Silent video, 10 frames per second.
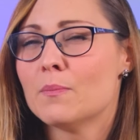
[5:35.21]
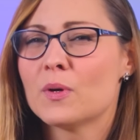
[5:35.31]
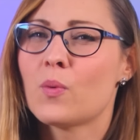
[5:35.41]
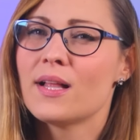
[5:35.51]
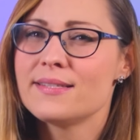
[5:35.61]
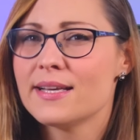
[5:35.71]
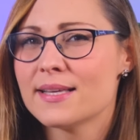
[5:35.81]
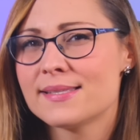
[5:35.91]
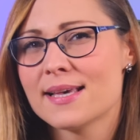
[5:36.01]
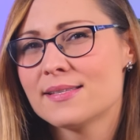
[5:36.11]
But while D L
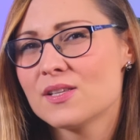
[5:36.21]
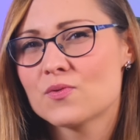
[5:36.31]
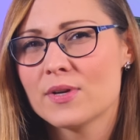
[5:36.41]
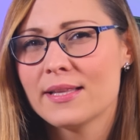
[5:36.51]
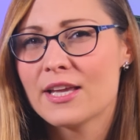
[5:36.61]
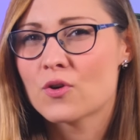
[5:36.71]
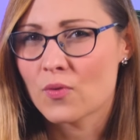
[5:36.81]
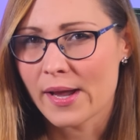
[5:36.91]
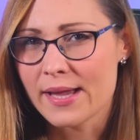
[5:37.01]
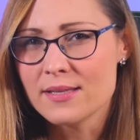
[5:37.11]
S S is really
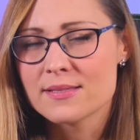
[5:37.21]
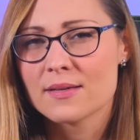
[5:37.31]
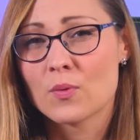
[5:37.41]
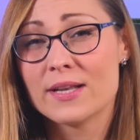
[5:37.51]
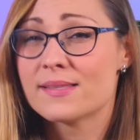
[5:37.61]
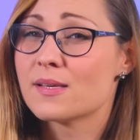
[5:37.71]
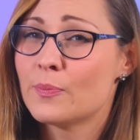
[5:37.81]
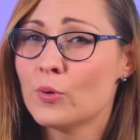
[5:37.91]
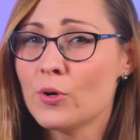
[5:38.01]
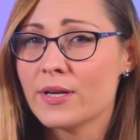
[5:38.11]
great when it's
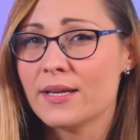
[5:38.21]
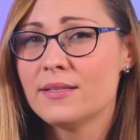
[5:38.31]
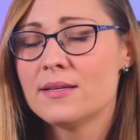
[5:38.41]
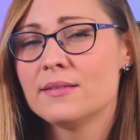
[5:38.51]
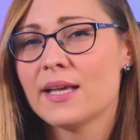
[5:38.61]
supported,